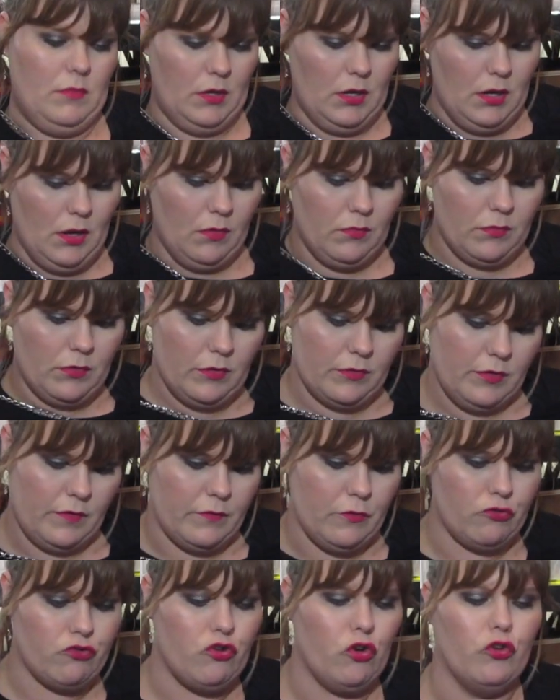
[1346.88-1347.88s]
you know, goes
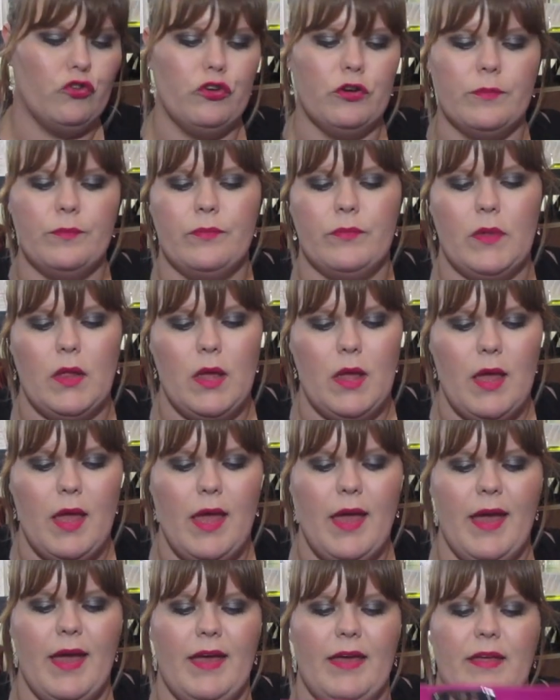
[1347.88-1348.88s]
over your shoulder.
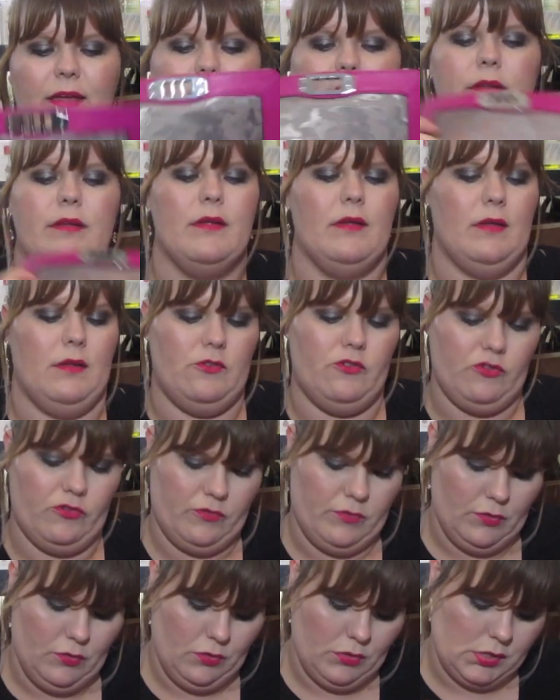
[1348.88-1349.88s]
And it
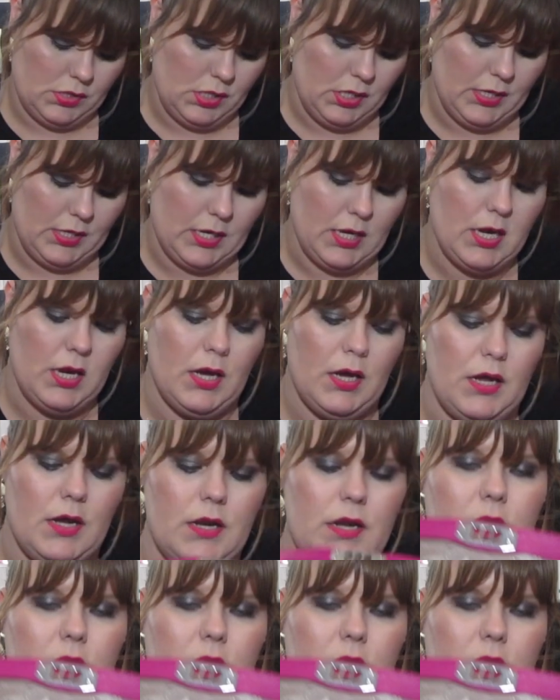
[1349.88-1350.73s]
just looks like a